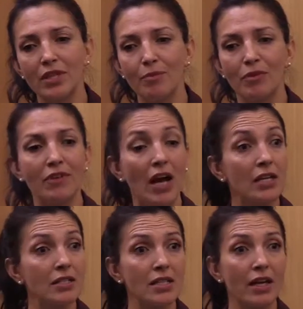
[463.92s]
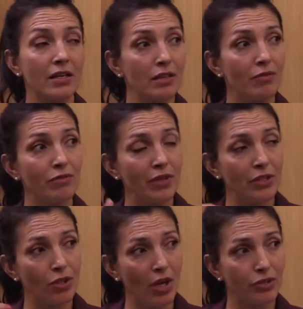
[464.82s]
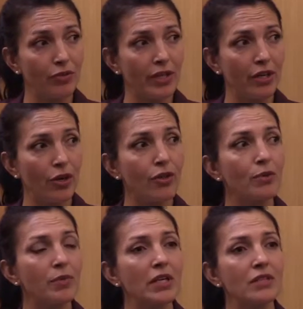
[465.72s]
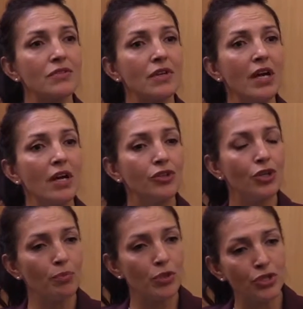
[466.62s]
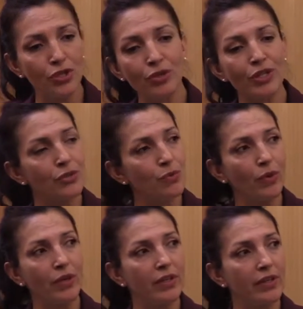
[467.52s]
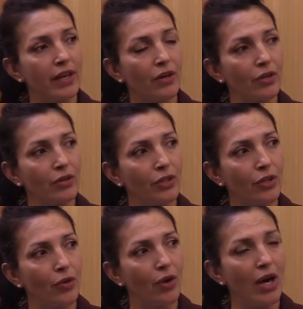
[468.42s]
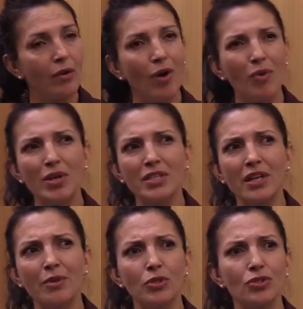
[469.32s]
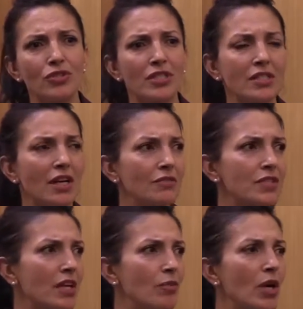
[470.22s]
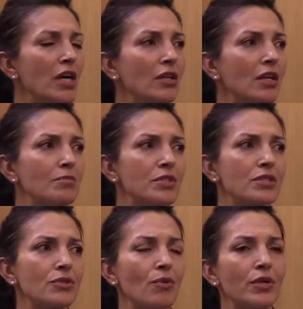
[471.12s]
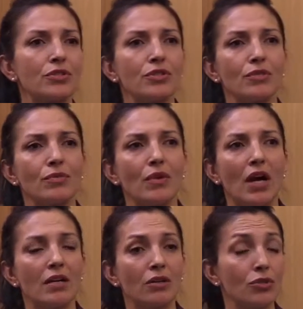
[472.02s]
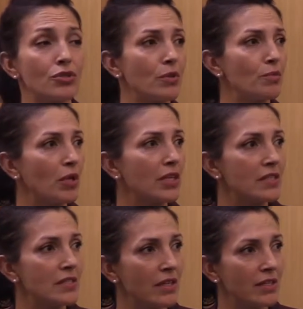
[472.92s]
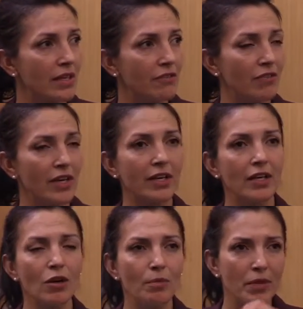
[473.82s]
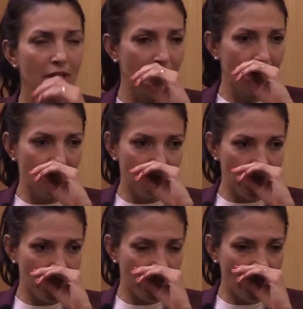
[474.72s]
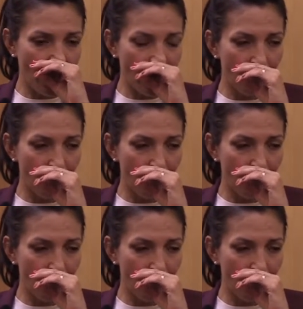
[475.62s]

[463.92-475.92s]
type of violence, I ended up encountering another because the opportunities weren't there. You know, I wasn't able to just kind of say, well, I'm just going to go to the police and find help because,